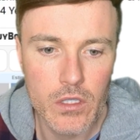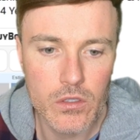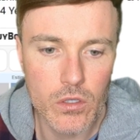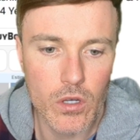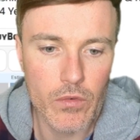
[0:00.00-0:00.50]

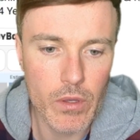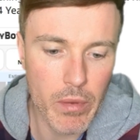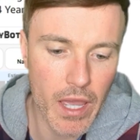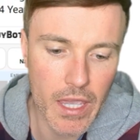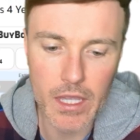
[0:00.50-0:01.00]
So if we
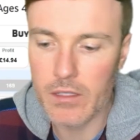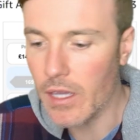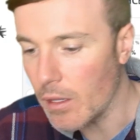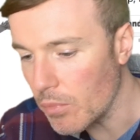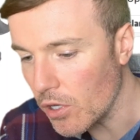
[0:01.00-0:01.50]
bang in
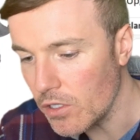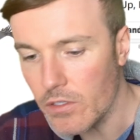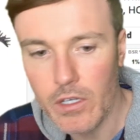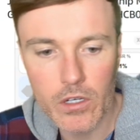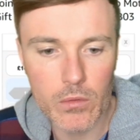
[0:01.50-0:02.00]
£10
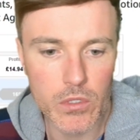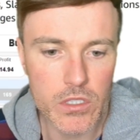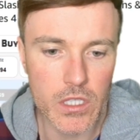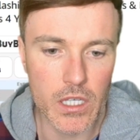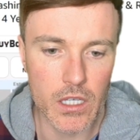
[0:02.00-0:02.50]
here, you will
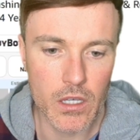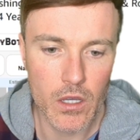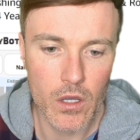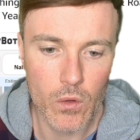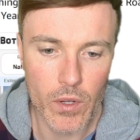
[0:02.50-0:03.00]
see
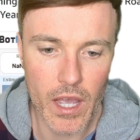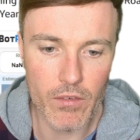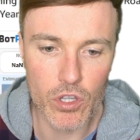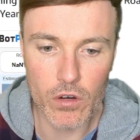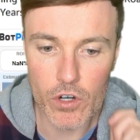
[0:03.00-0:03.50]
we have
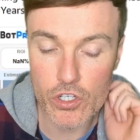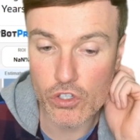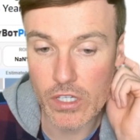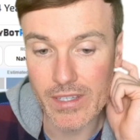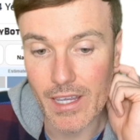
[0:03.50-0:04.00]
another
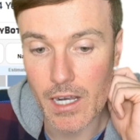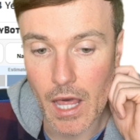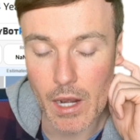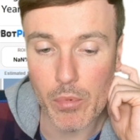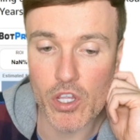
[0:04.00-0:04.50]
juicy deal
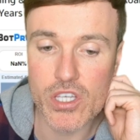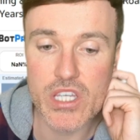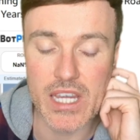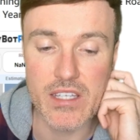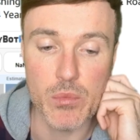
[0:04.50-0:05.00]
at about
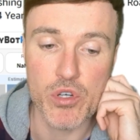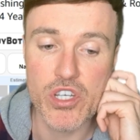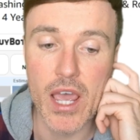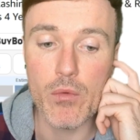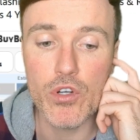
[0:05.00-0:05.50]

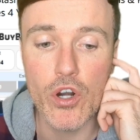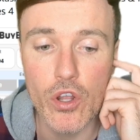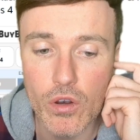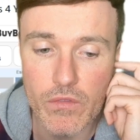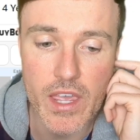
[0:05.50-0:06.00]
60% return
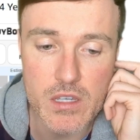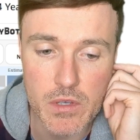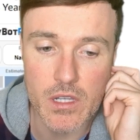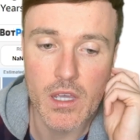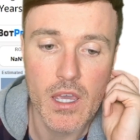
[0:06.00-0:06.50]
on
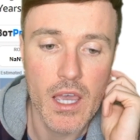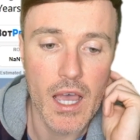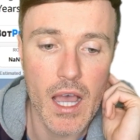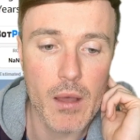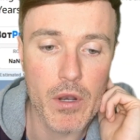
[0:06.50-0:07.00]
investment,
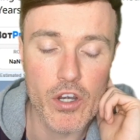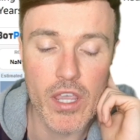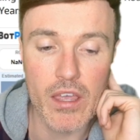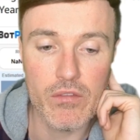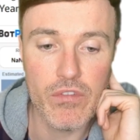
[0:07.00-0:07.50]
and you're
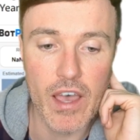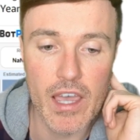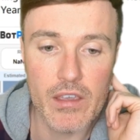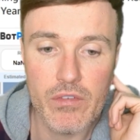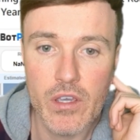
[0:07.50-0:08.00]
getting
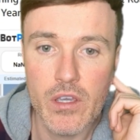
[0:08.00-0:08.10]
5.